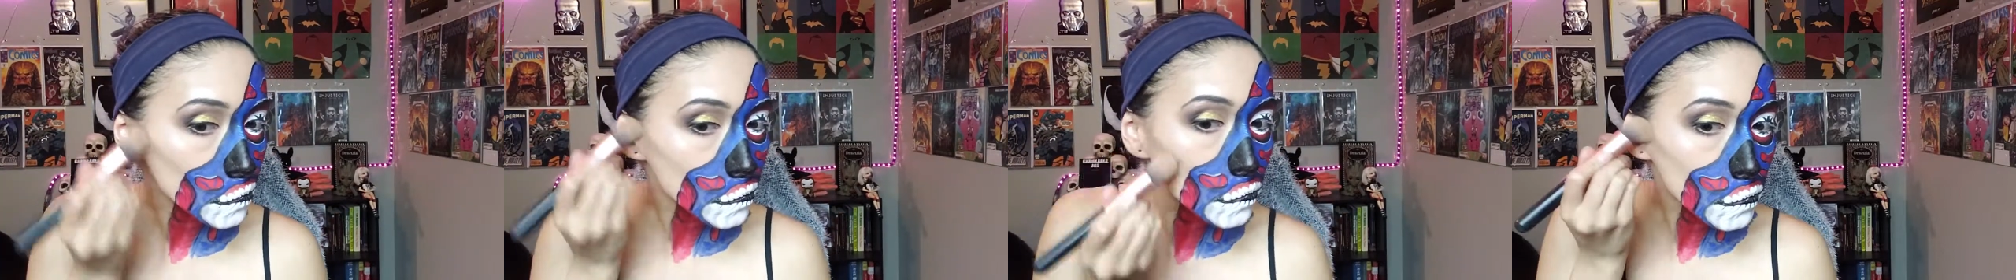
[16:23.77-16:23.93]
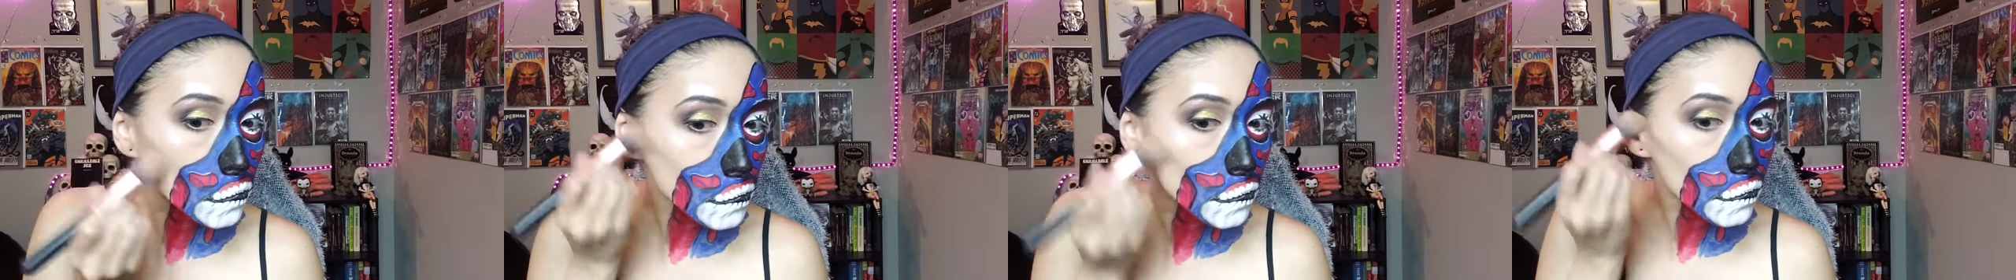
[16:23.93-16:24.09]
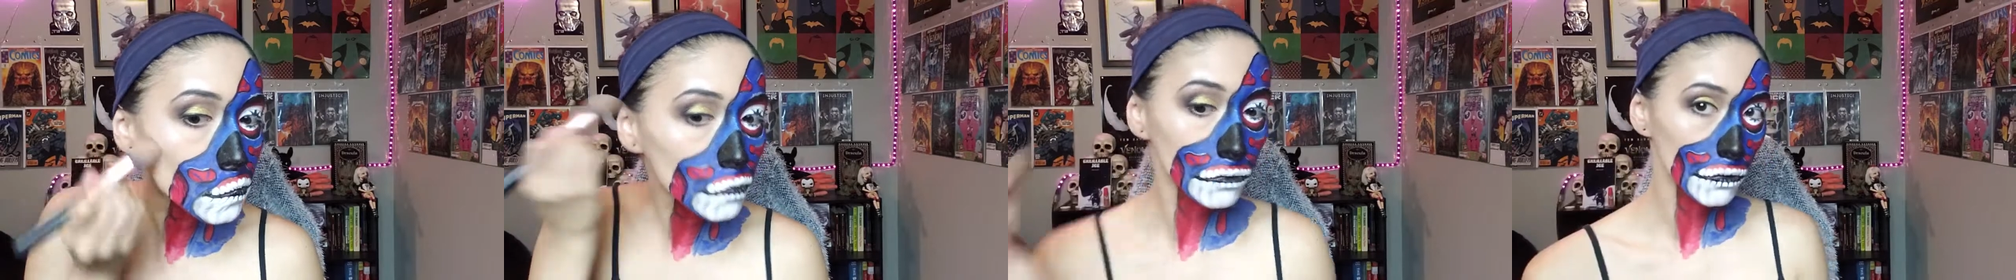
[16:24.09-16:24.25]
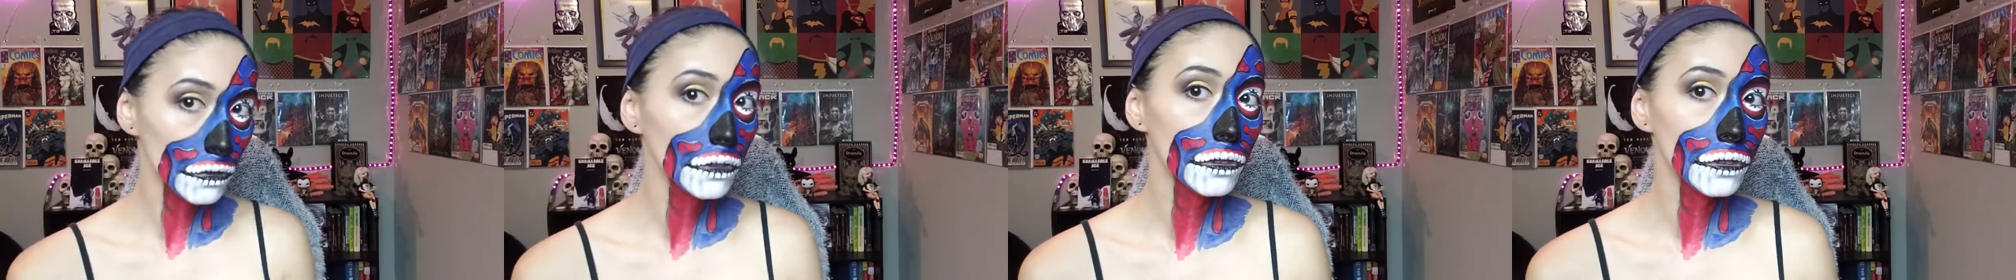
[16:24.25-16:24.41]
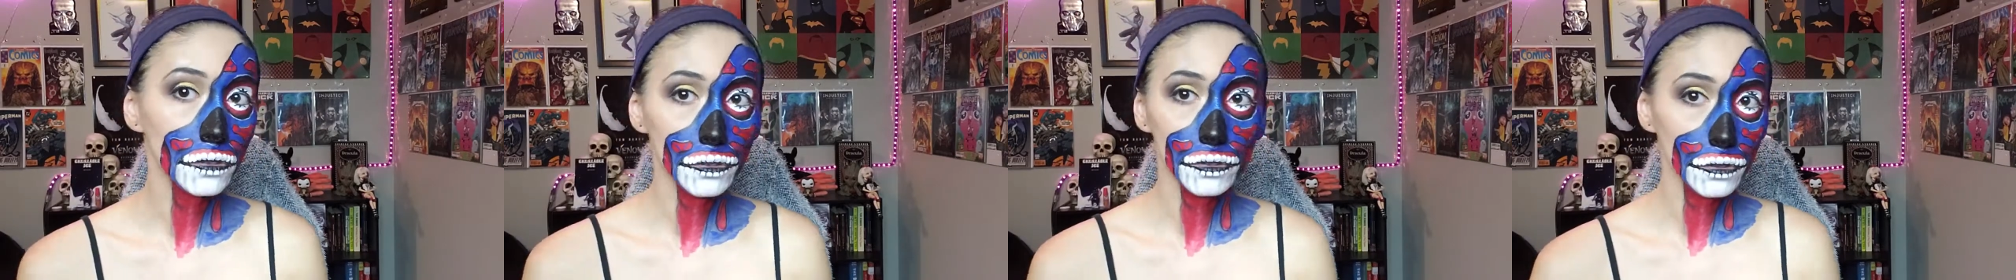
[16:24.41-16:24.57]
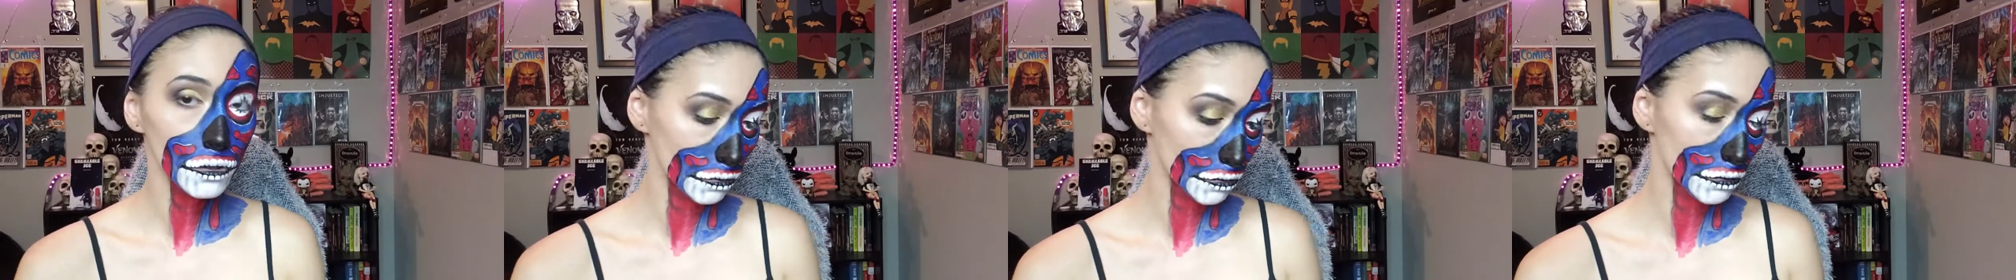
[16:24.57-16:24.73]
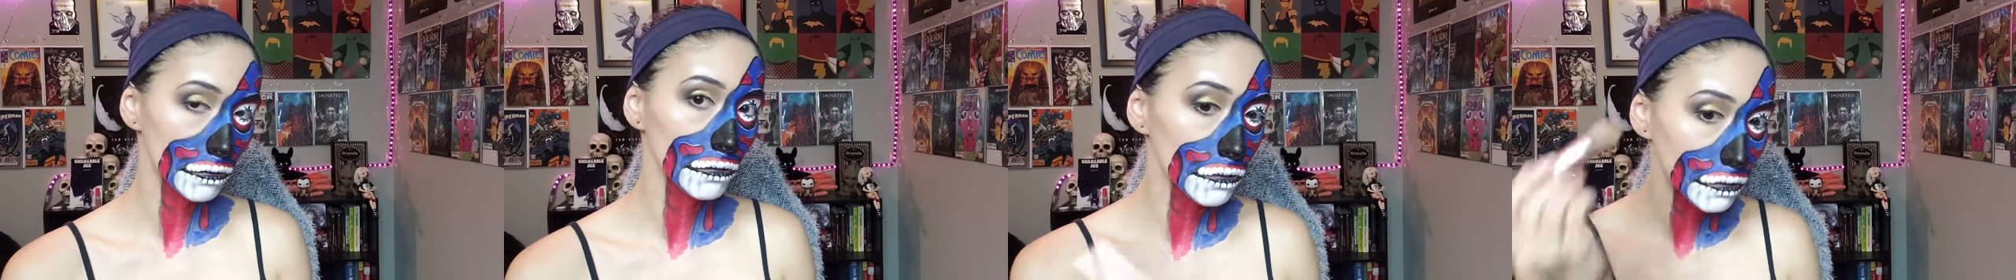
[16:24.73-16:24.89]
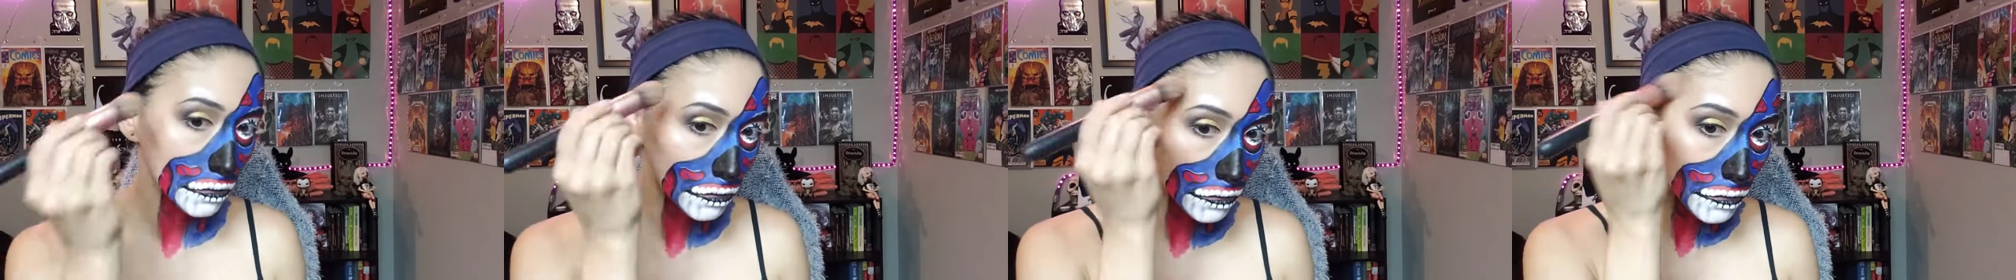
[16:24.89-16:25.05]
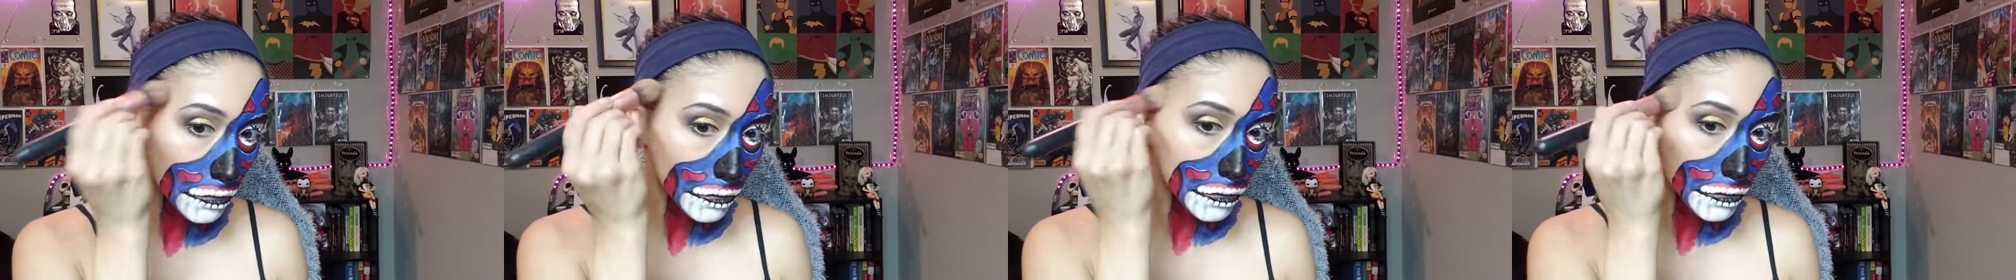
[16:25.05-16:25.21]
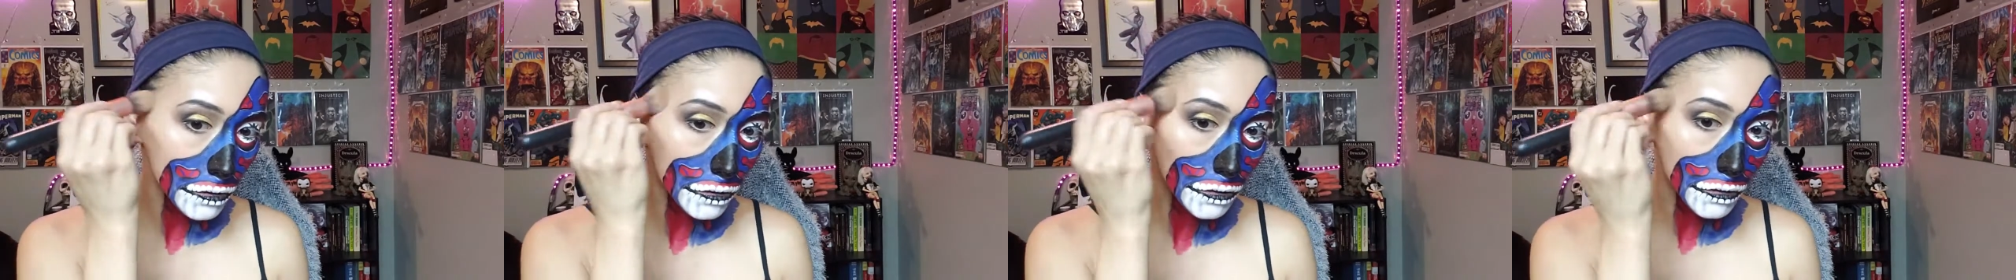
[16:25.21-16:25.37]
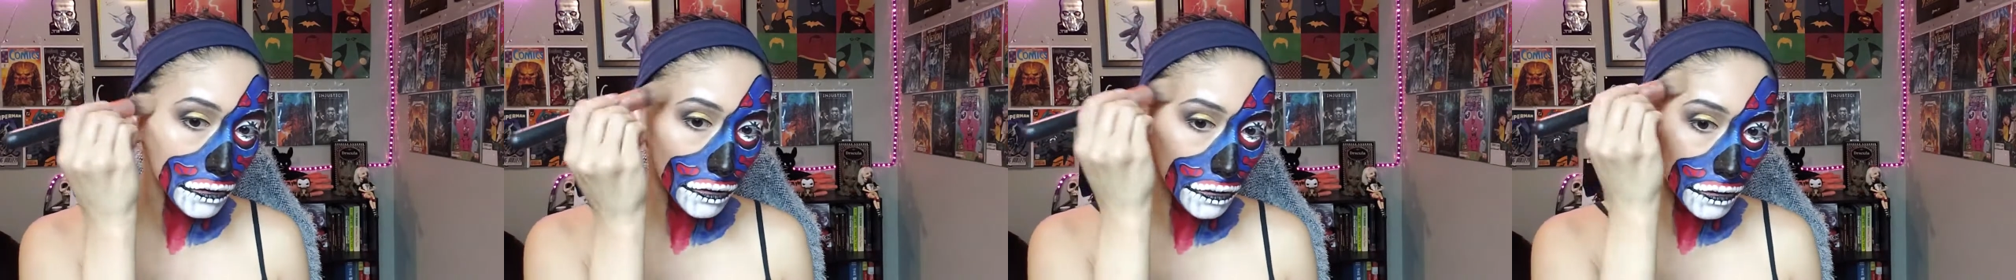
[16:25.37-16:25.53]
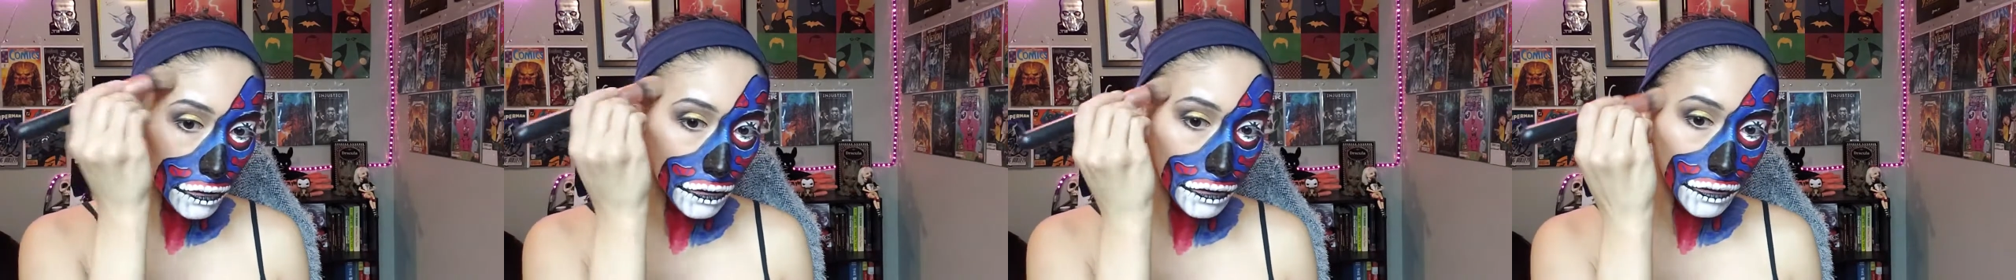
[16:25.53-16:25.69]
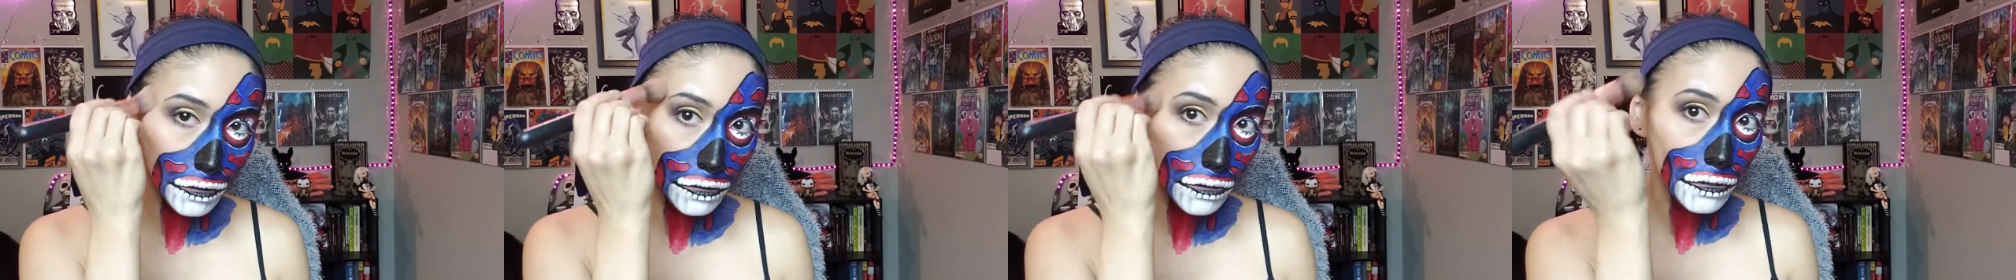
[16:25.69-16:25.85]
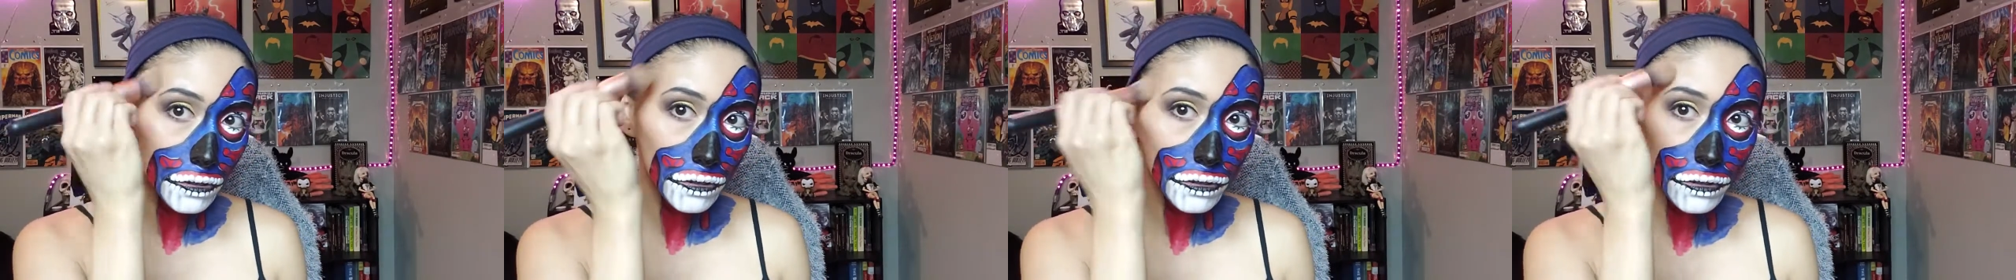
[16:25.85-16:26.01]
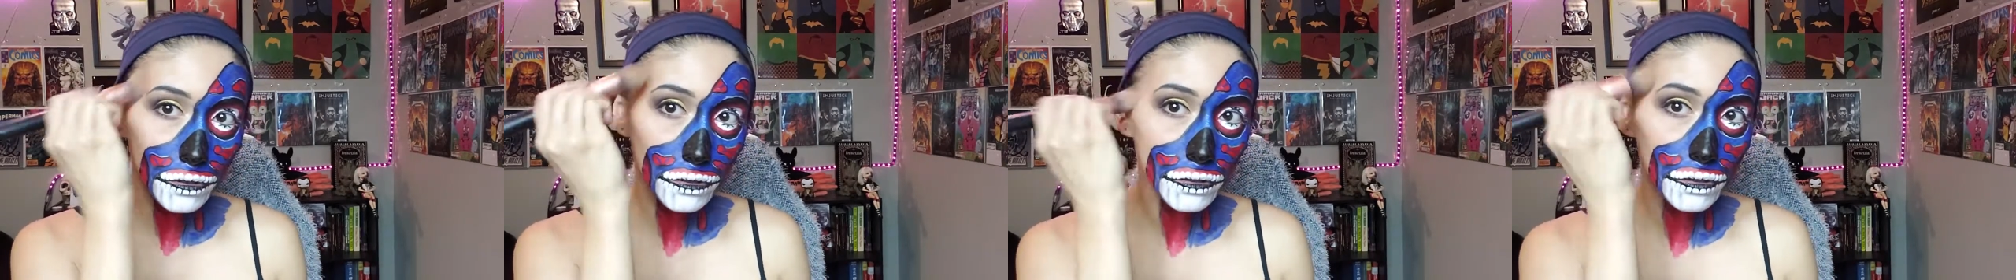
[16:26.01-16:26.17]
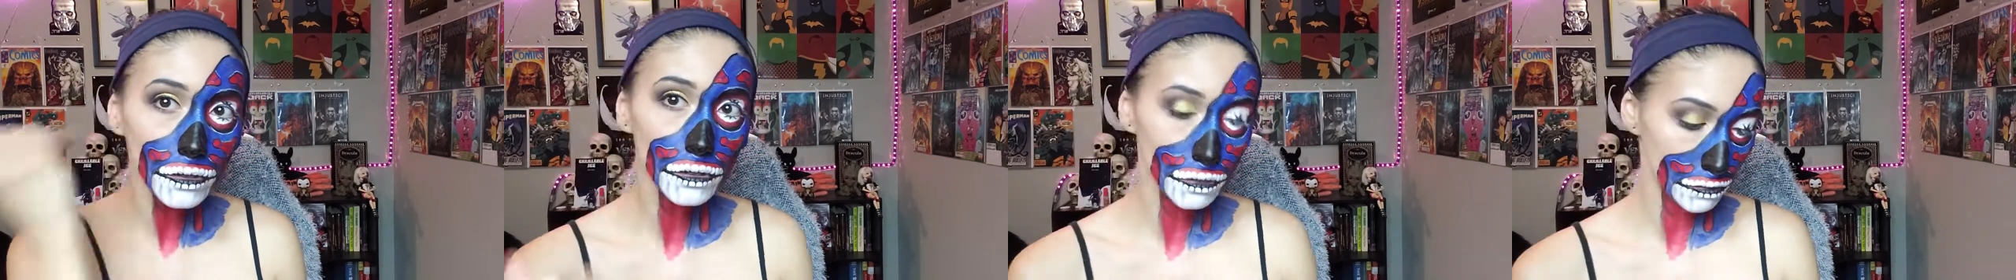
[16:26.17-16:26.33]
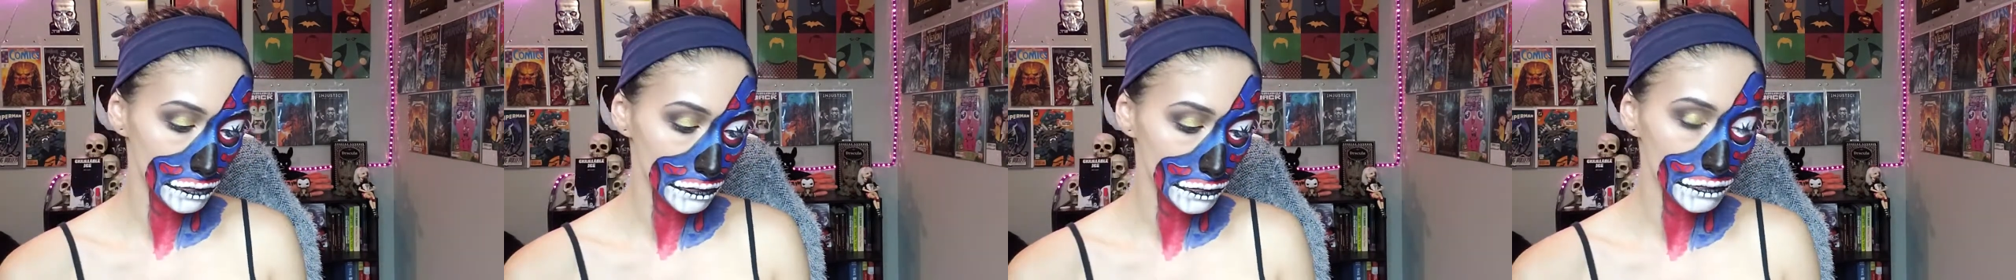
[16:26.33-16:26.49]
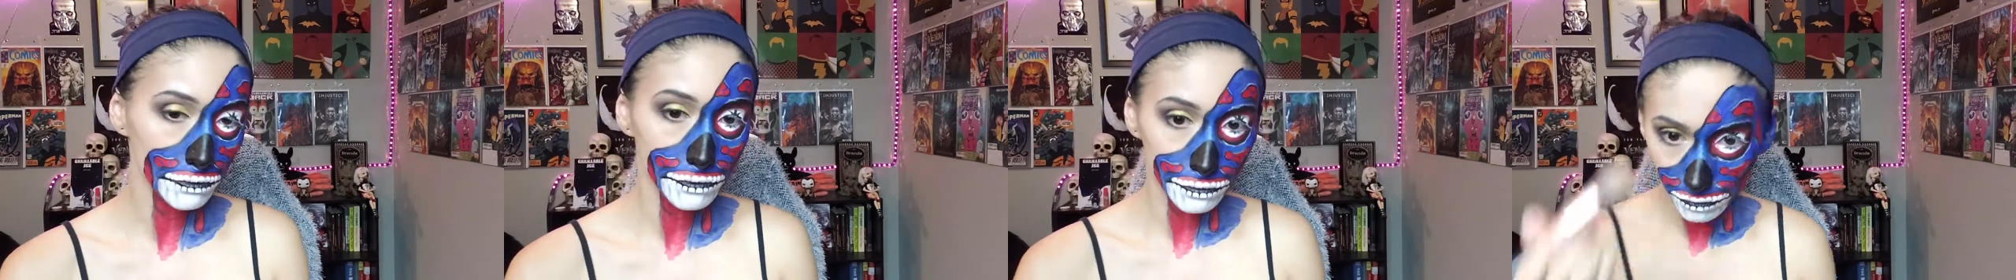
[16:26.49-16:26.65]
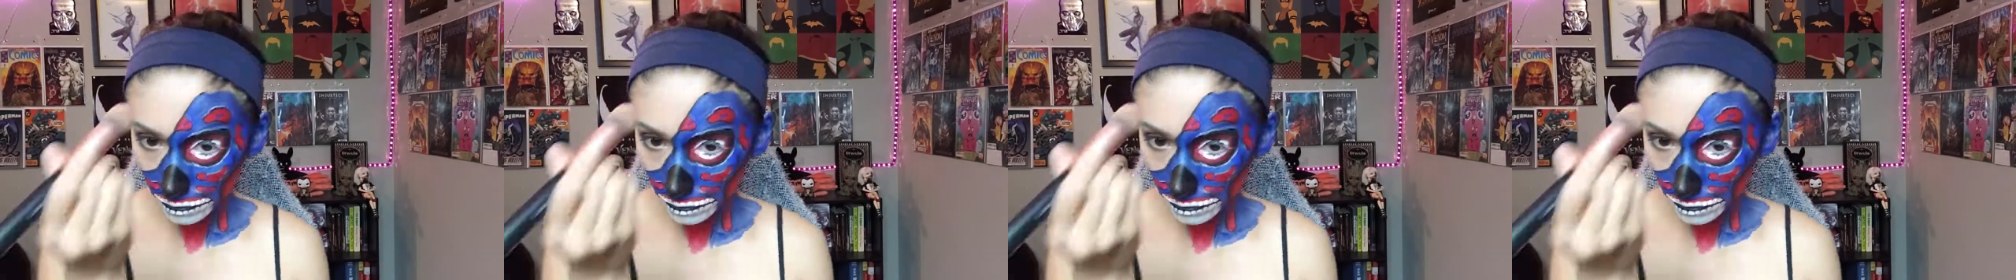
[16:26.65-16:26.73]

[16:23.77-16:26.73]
personal message about like, fuck that,